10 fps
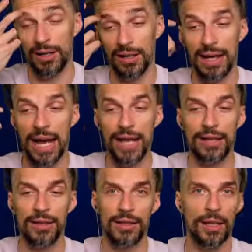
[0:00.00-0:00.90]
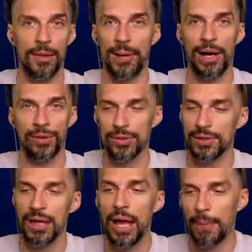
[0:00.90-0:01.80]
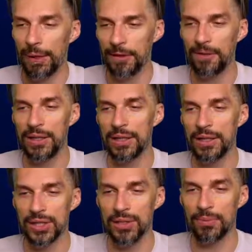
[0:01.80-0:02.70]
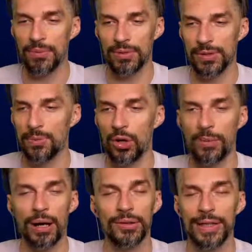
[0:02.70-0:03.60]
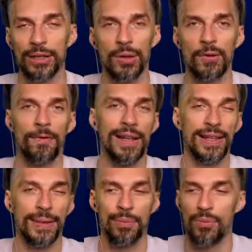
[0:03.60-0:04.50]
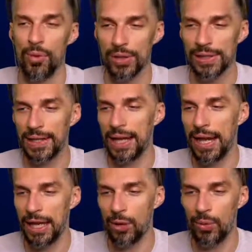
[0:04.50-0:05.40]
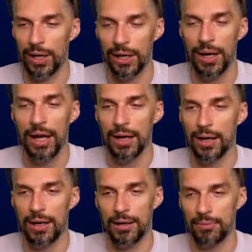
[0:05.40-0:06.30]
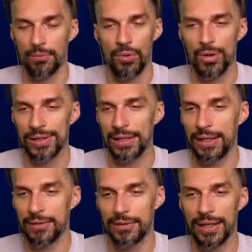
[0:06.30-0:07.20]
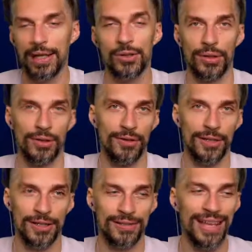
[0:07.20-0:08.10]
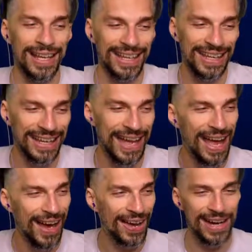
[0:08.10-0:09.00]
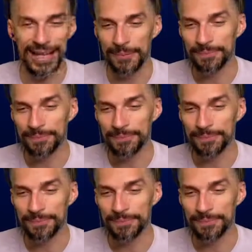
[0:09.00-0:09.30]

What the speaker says: high amounts, but if you need some small amount of that, you can find it mostly anywhere, mostly next to the rivers. All right.